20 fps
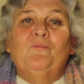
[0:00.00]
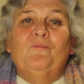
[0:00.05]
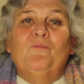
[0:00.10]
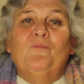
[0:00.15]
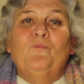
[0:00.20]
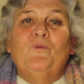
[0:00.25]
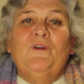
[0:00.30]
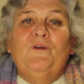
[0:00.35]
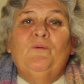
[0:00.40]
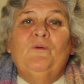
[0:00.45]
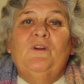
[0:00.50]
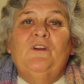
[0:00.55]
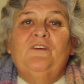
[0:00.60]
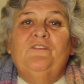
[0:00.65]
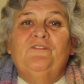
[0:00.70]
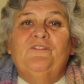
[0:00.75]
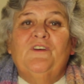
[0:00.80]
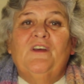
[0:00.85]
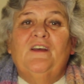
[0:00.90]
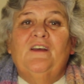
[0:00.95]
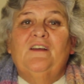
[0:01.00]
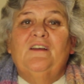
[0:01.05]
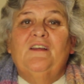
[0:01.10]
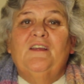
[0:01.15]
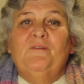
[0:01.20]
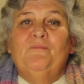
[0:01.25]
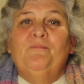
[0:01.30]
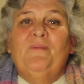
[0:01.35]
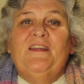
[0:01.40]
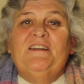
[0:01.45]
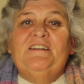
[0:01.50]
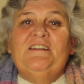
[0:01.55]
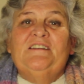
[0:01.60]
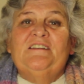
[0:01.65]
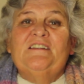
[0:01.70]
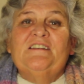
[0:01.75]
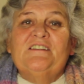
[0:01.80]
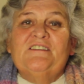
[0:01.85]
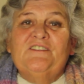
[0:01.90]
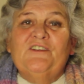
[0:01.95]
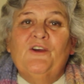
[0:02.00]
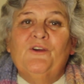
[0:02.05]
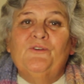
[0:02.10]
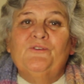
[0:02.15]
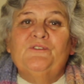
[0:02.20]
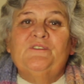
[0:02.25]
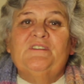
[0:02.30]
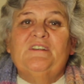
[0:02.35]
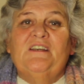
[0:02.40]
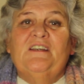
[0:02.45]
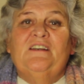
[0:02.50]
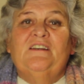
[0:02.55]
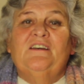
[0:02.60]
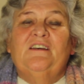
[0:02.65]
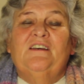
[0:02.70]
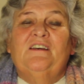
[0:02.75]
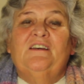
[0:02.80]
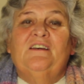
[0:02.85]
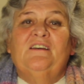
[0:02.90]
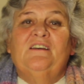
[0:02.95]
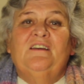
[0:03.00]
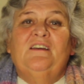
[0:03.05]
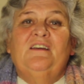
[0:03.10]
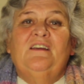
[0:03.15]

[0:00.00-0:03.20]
we will have embedded the stones in a